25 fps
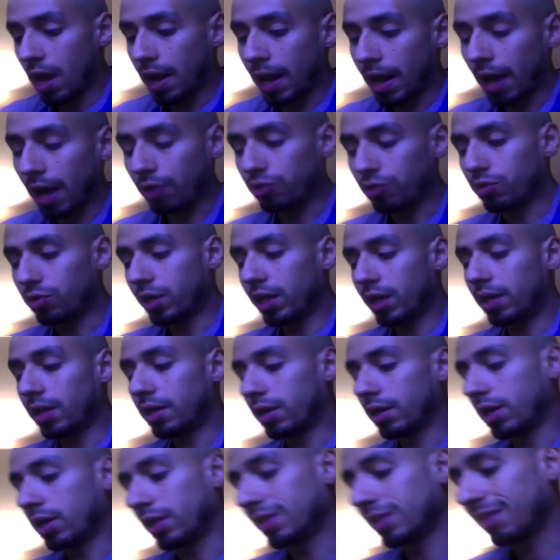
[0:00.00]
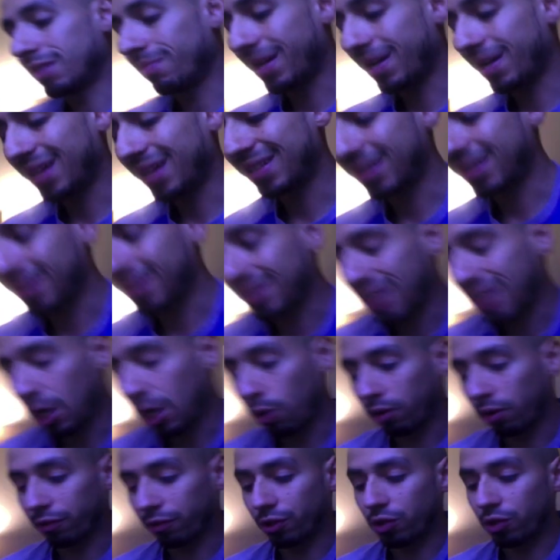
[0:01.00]
Now you can customize this
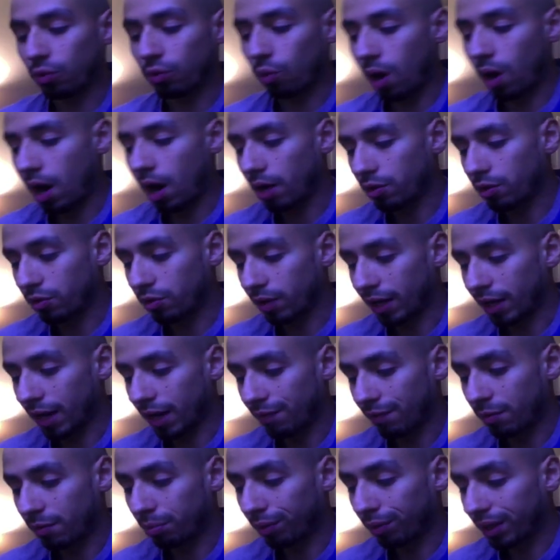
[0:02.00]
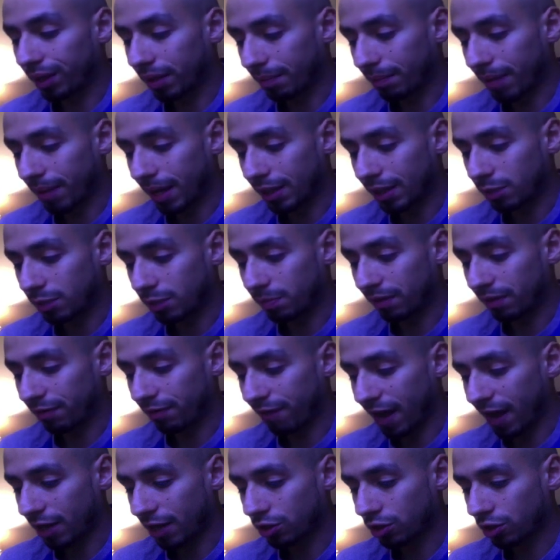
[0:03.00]
however you want. You can have the breathing pace be
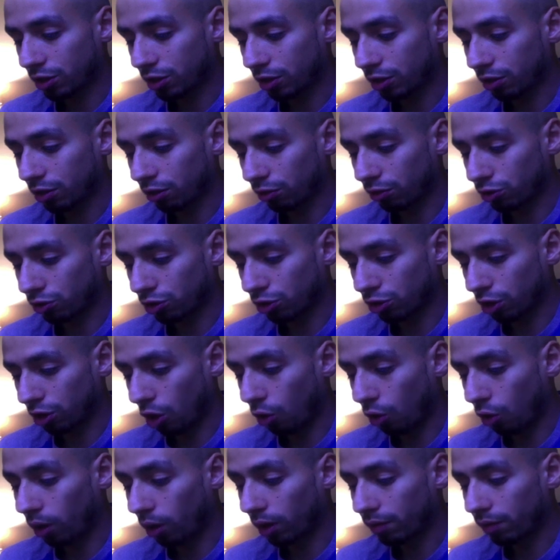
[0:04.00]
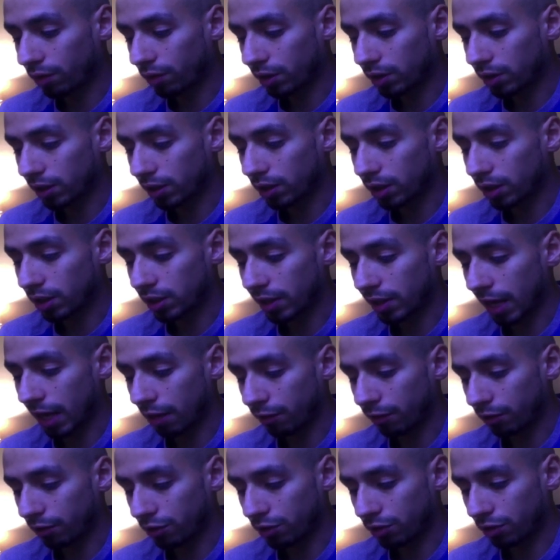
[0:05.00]
faster or slower. You can see the
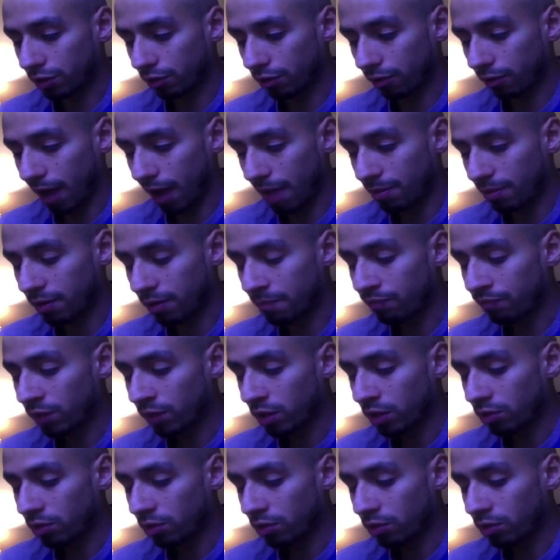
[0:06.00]
snail versus the rabbit.